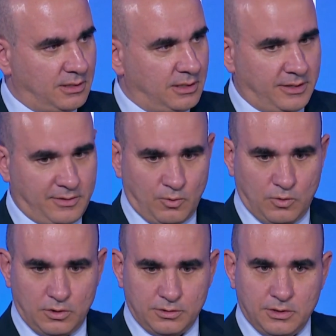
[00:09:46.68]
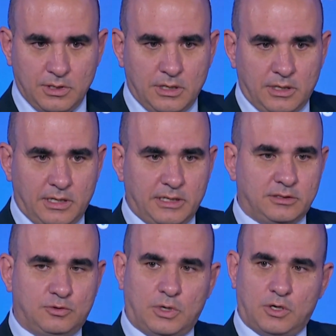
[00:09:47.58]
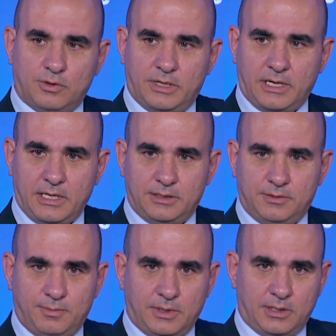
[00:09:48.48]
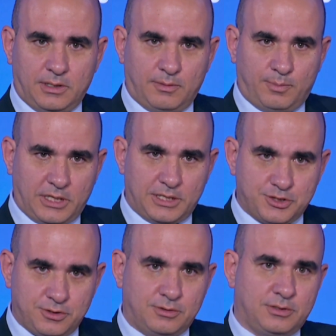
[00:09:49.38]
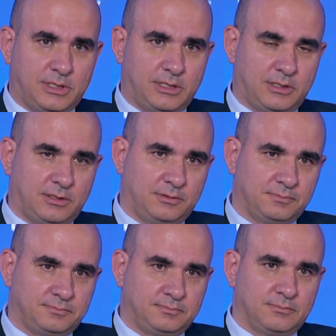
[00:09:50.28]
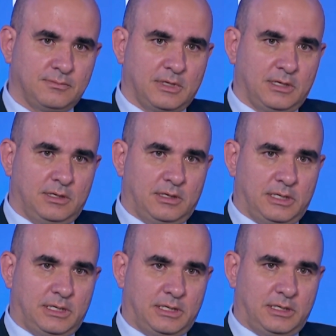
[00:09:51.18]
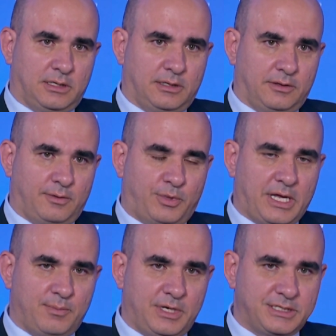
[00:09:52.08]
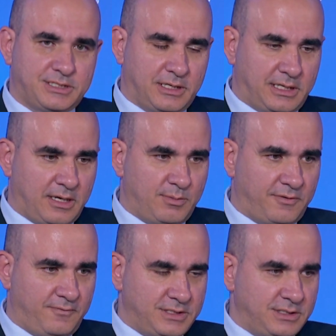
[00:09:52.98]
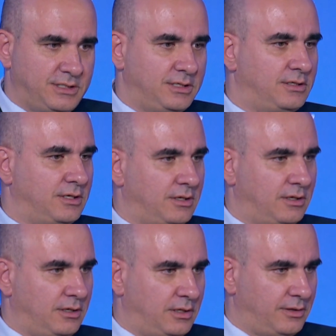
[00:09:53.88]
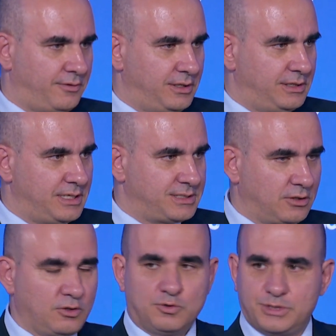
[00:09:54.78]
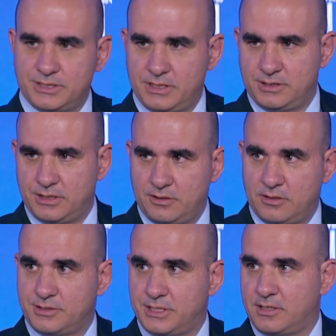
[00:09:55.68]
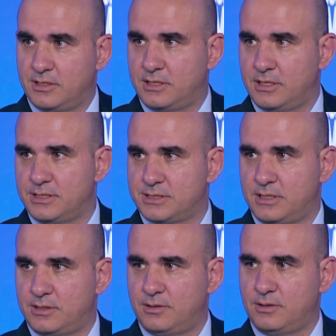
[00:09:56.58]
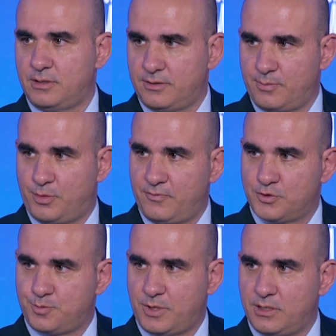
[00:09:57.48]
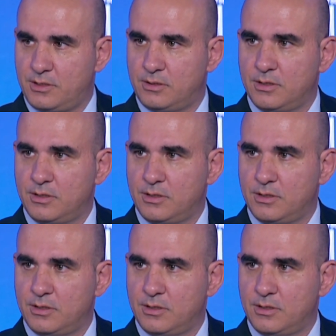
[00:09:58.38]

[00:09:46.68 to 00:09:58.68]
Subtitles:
in the world. And to our great pleasure, the Prime Minister came and visited 3 days ago, as the General Secretary said at the previous panel.